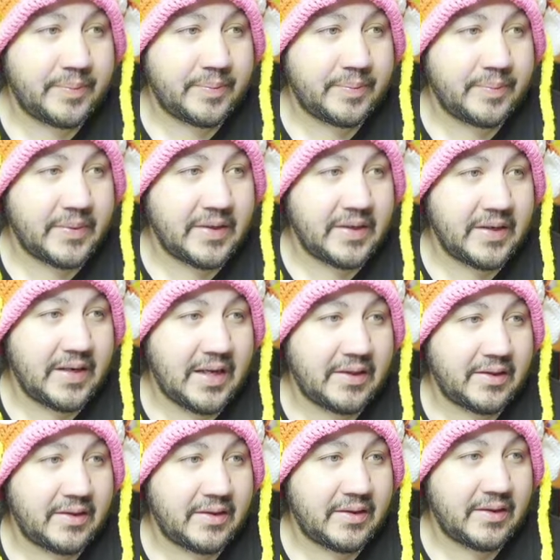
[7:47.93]
But not,
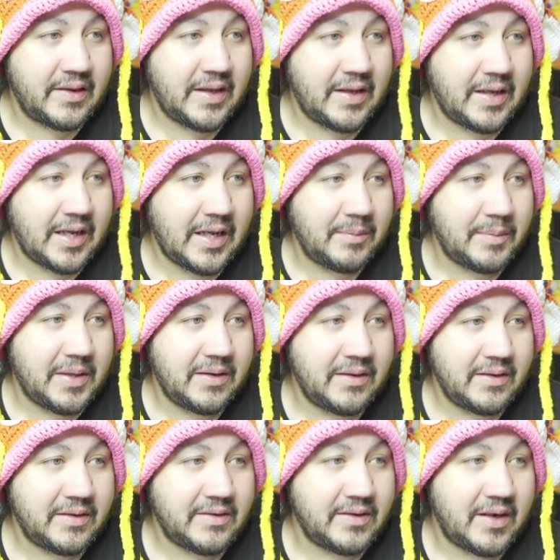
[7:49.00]
I mean,
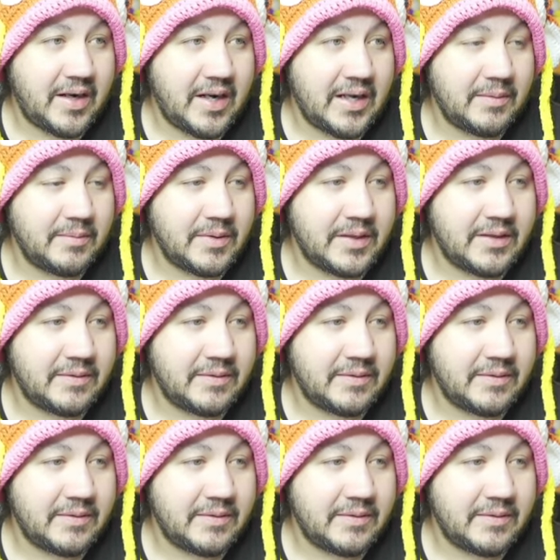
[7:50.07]
it's all right, but.